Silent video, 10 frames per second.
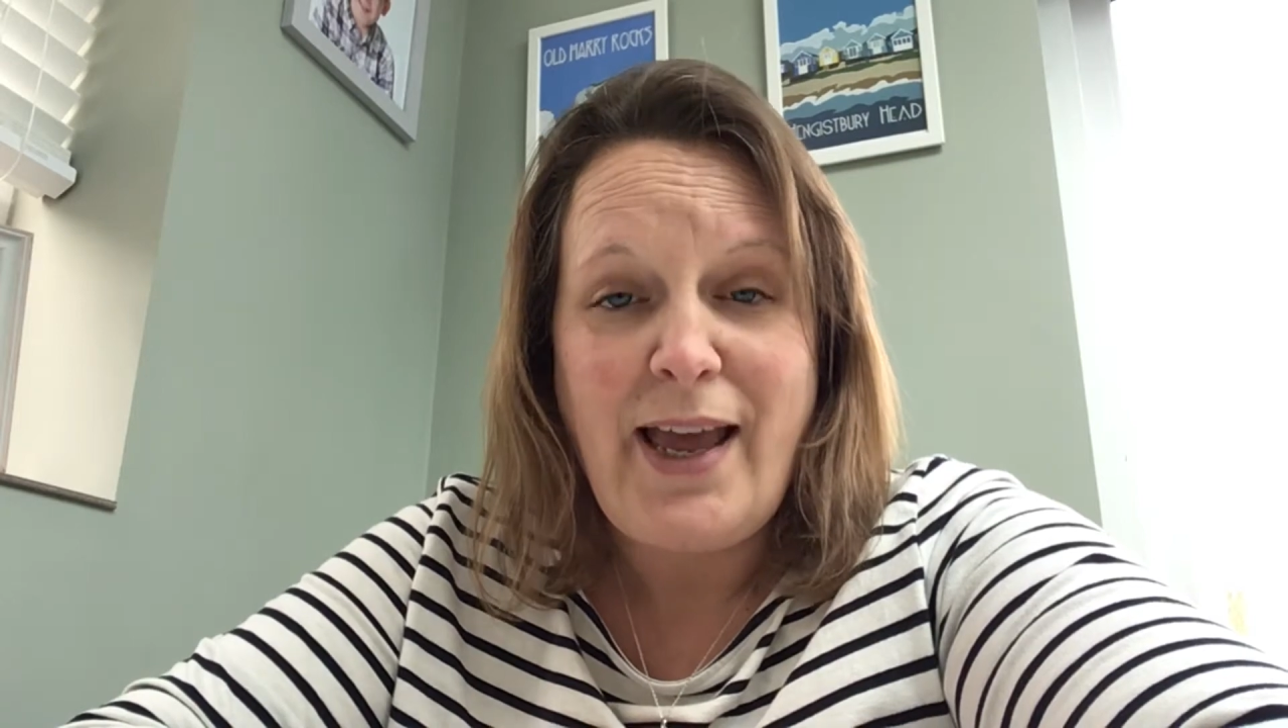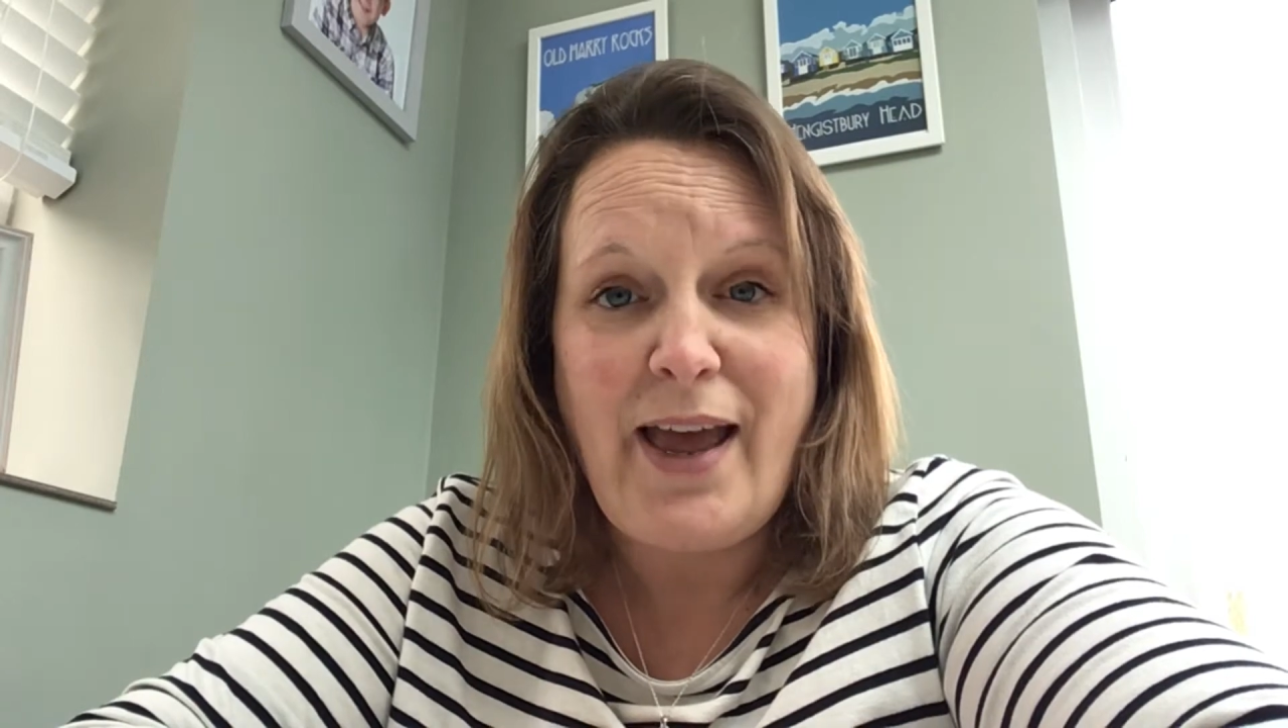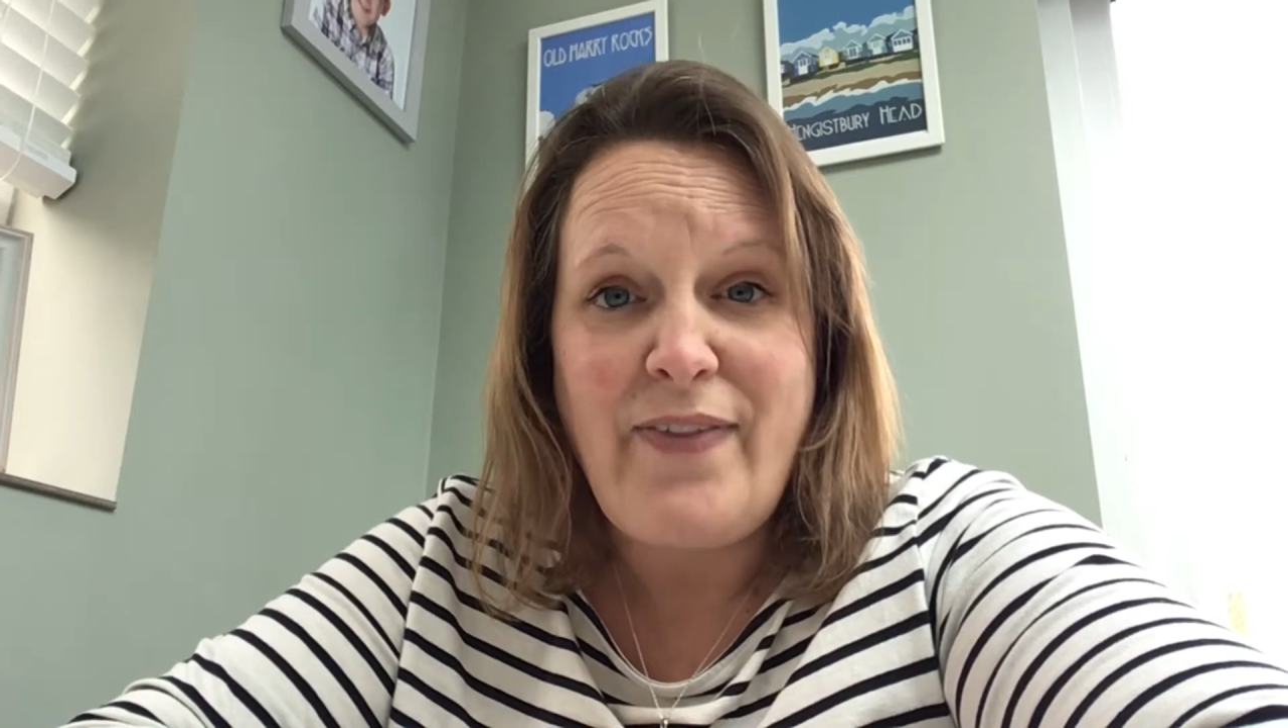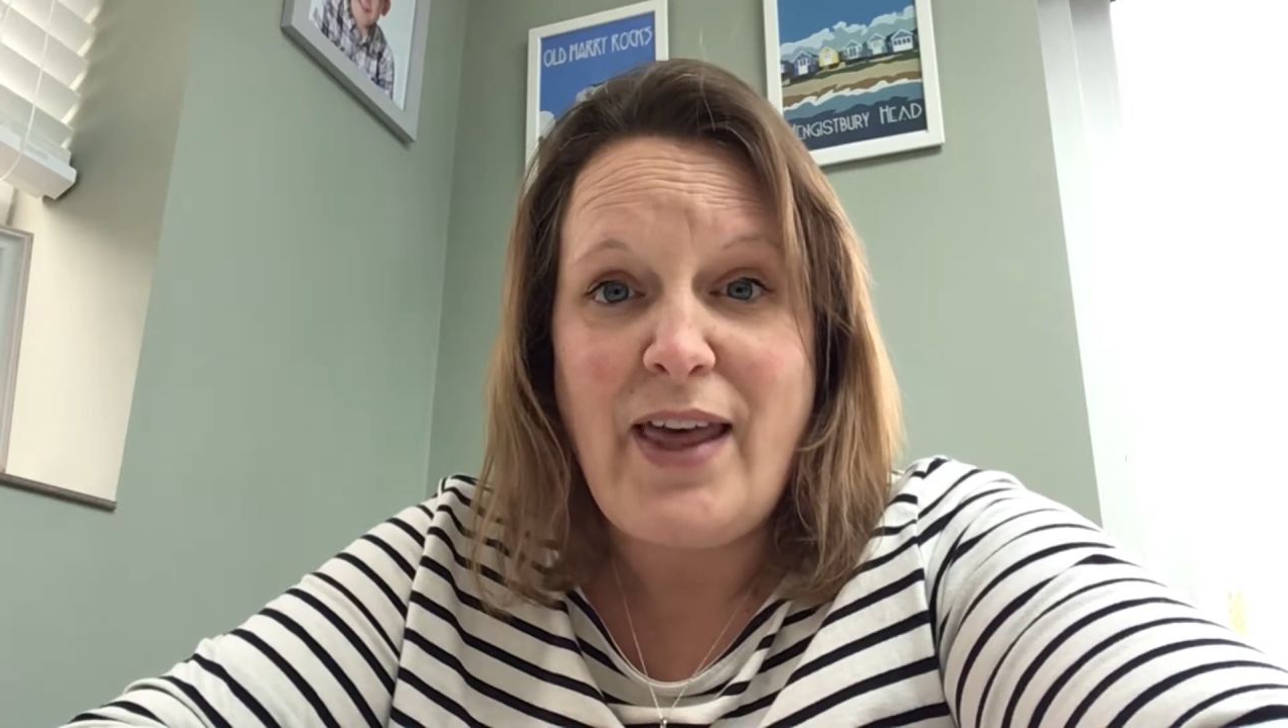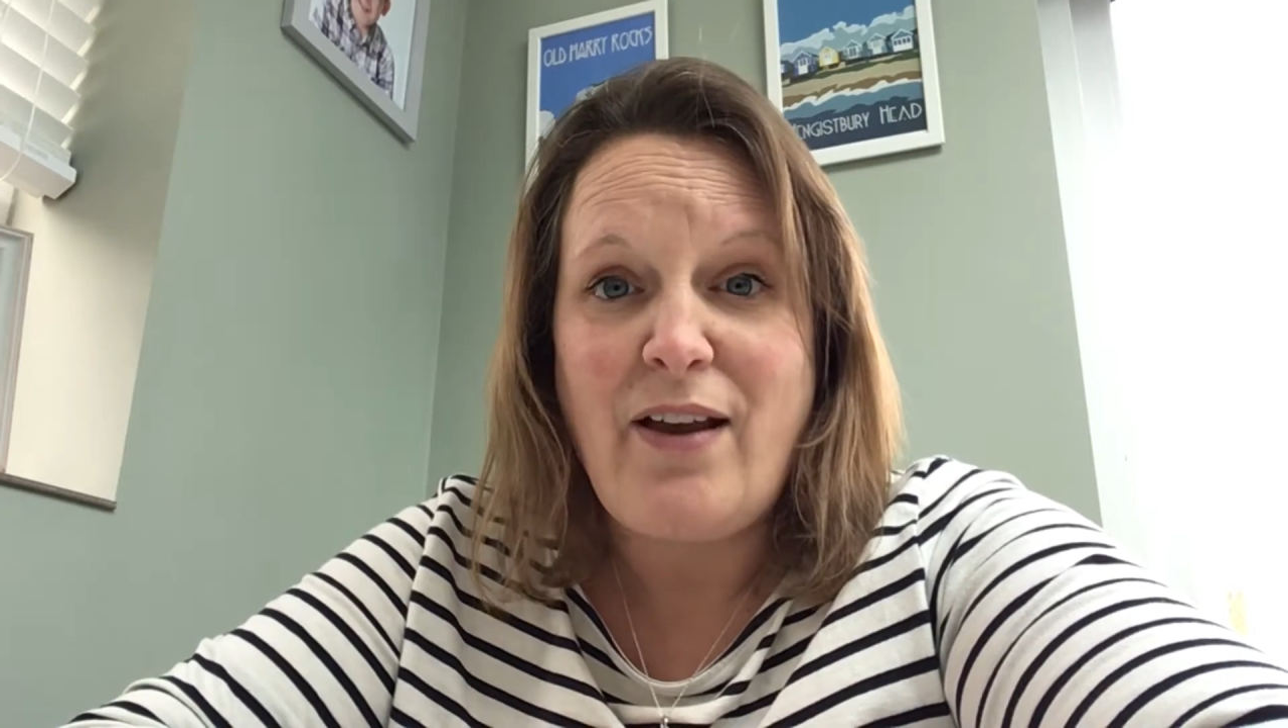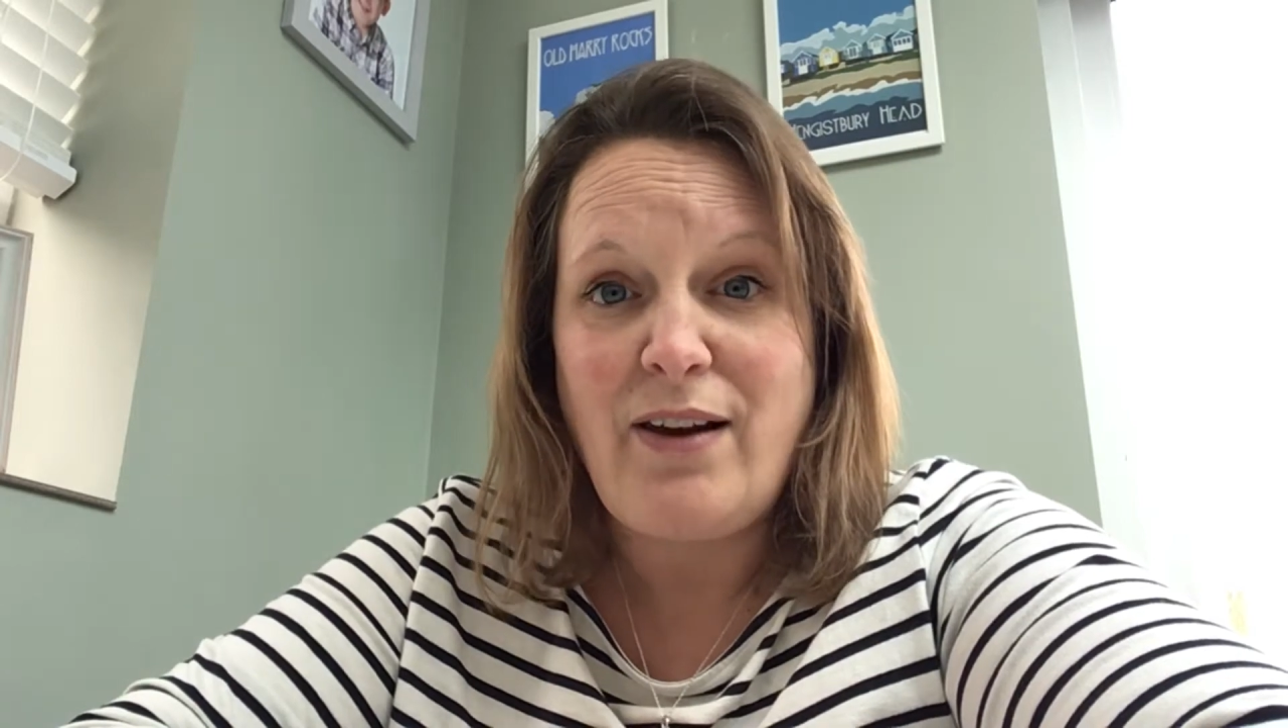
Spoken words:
and then I'll